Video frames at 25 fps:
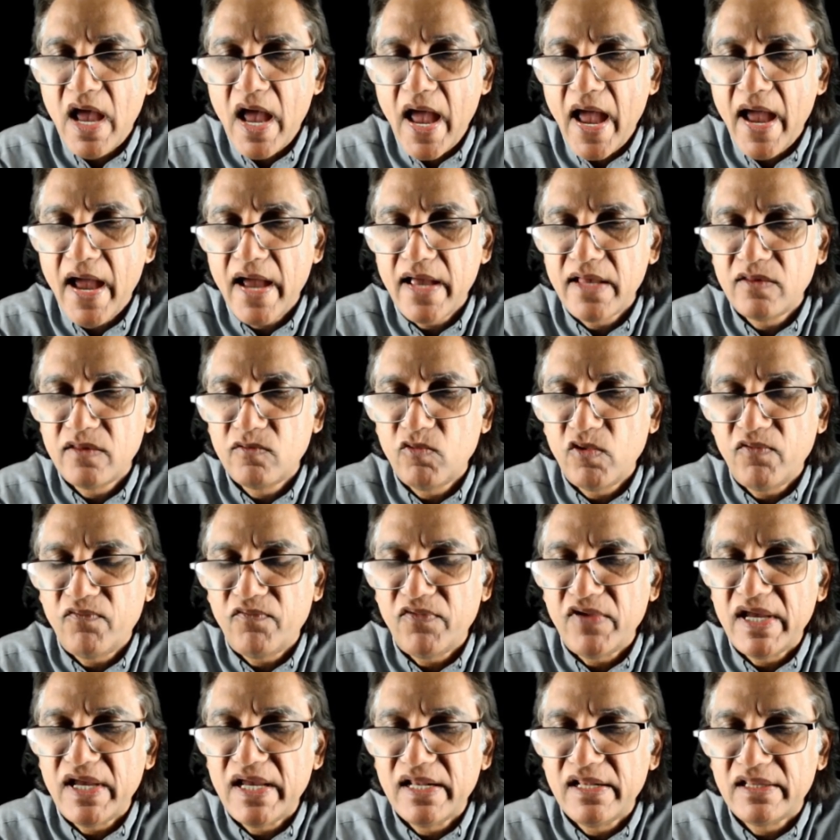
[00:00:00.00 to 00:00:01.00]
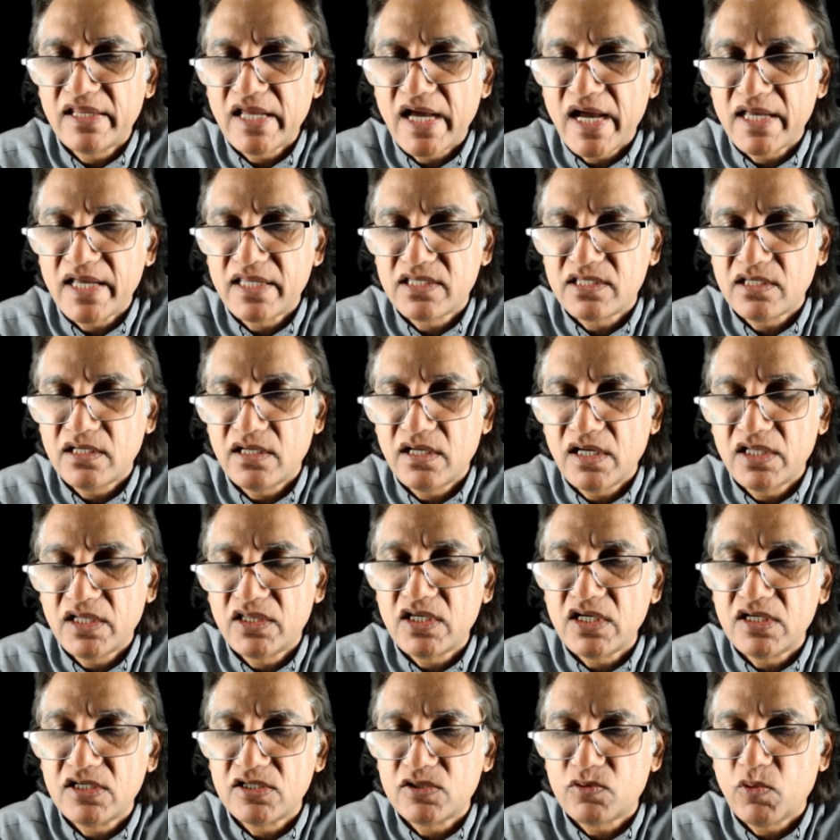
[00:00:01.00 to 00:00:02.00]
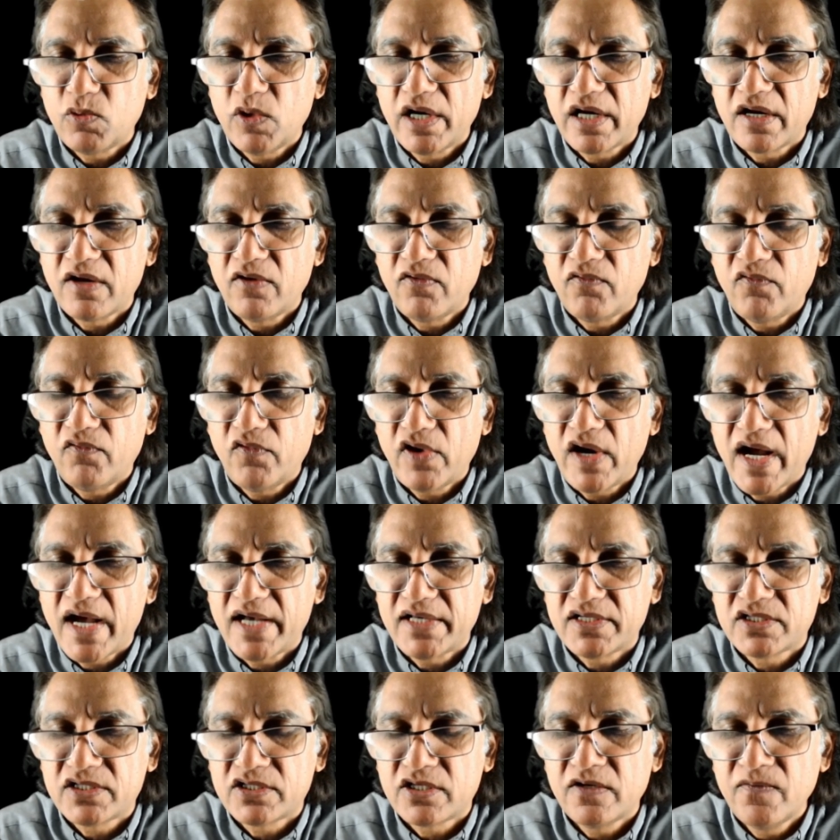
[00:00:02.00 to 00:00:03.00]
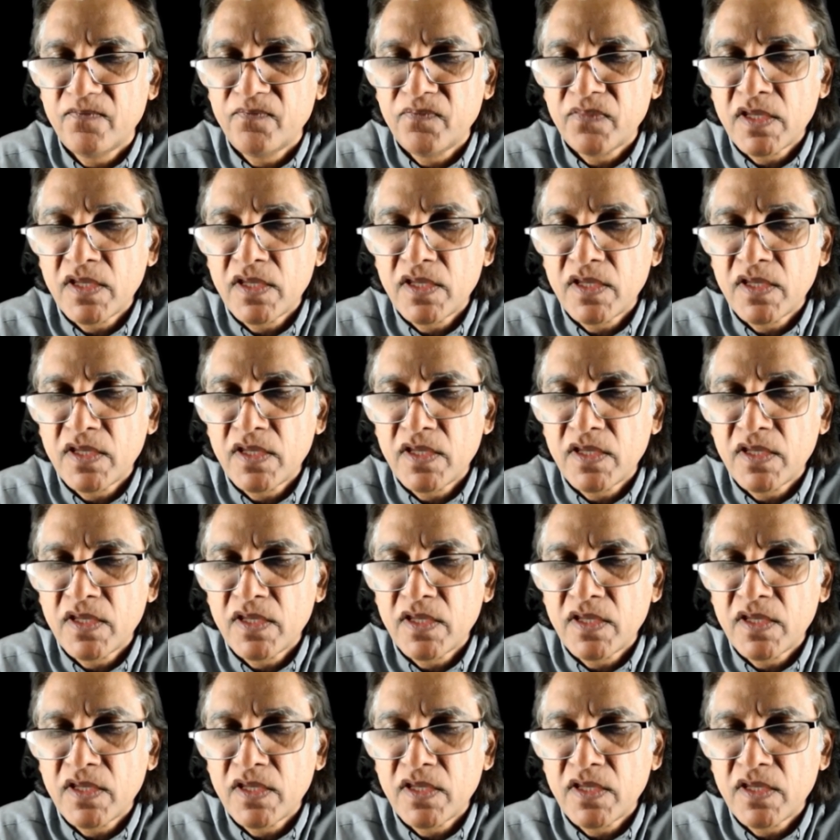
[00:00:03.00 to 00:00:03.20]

and we feel that nothing is working for us.